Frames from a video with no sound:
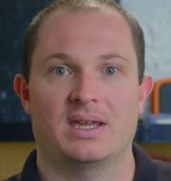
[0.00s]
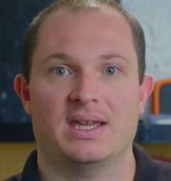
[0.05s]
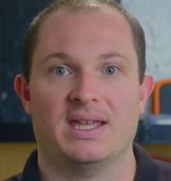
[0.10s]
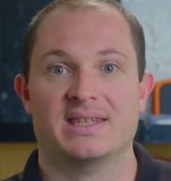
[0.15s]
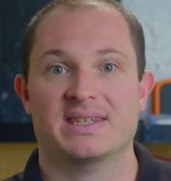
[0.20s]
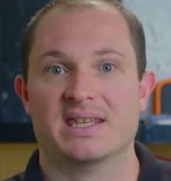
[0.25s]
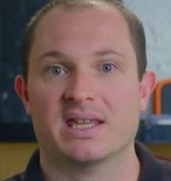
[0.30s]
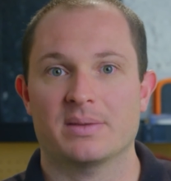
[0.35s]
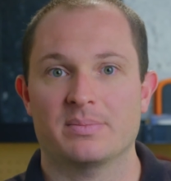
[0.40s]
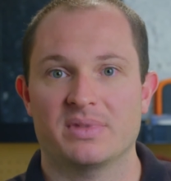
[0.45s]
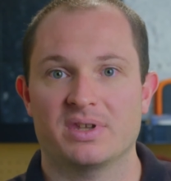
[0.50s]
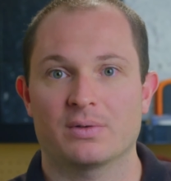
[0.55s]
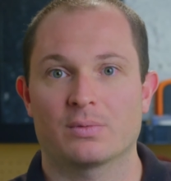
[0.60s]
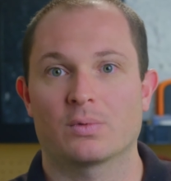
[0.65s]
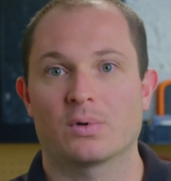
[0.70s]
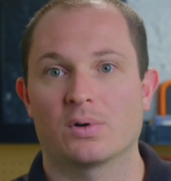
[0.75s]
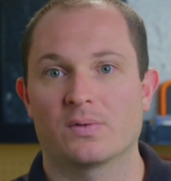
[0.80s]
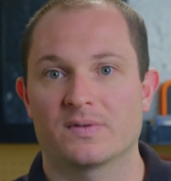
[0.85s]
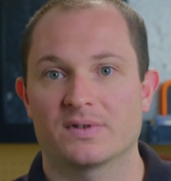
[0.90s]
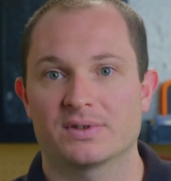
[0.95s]
It can be a
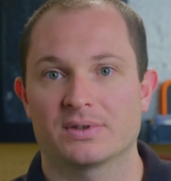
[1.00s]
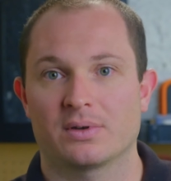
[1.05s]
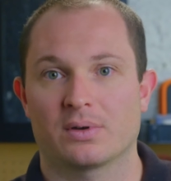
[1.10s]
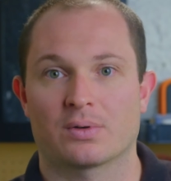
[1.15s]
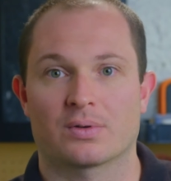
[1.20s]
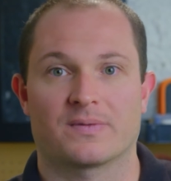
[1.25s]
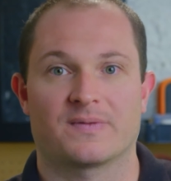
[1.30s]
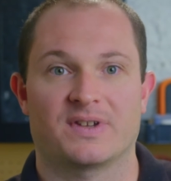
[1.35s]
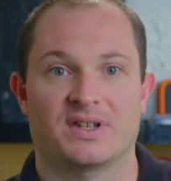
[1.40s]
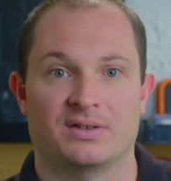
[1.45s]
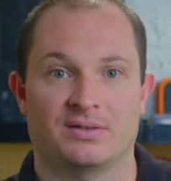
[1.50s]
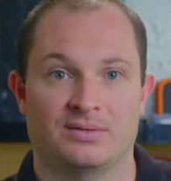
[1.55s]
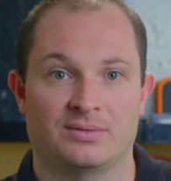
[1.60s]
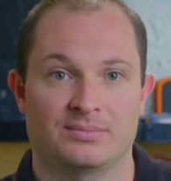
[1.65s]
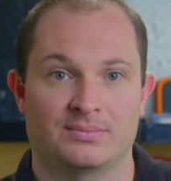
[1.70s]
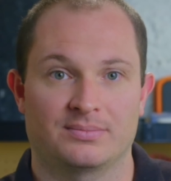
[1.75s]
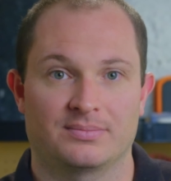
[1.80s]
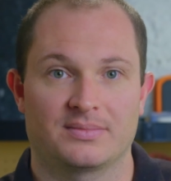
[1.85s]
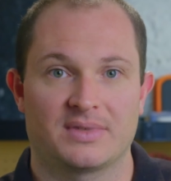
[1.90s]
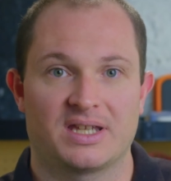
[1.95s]
woven or veil.
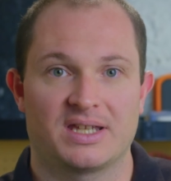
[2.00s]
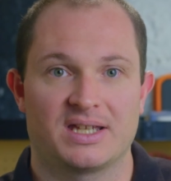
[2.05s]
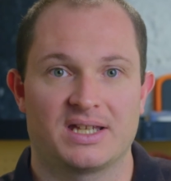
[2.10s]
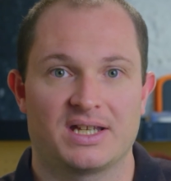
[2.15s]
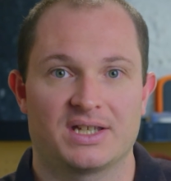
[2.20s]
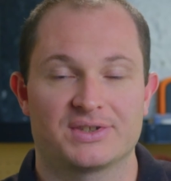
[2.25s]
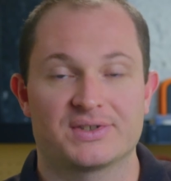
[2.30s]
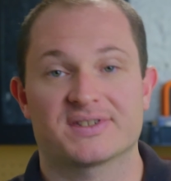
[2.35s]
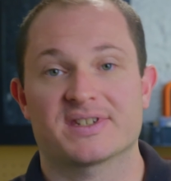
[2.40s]
The